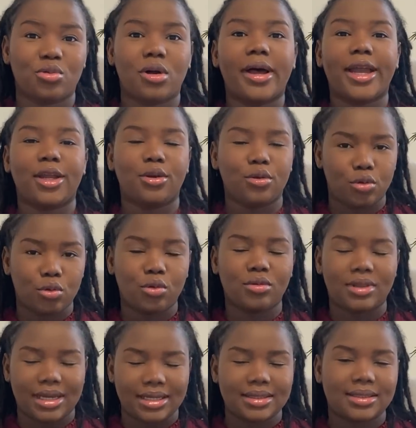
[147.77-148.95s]
I know
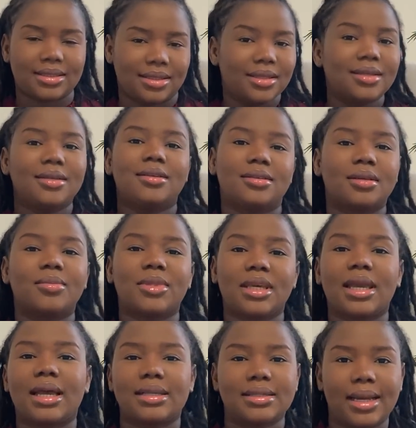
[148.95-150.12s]
that something
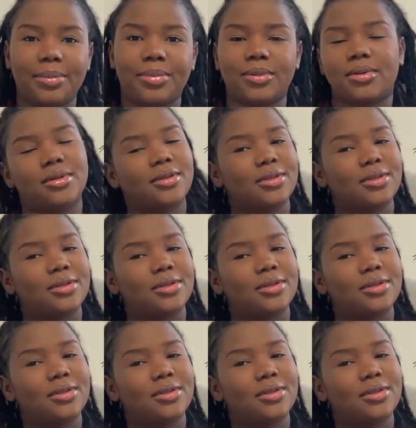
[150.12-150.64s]
has happened.